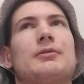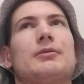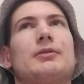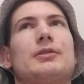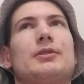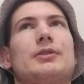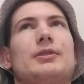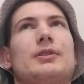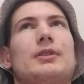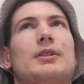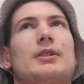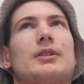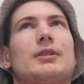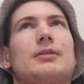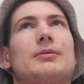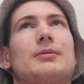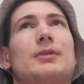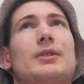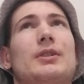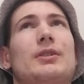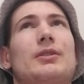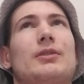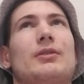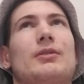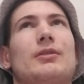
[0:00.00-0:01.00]
It was like,
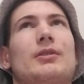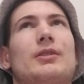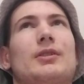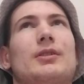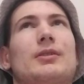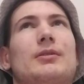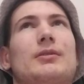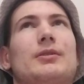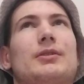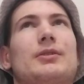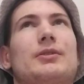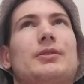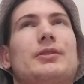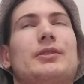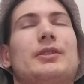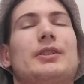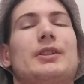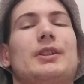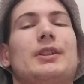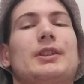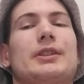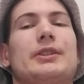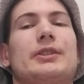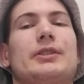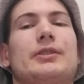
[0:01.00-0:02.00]
it was
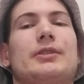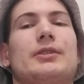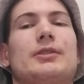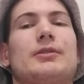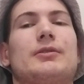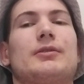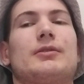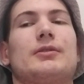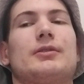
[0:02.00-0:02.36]
decent.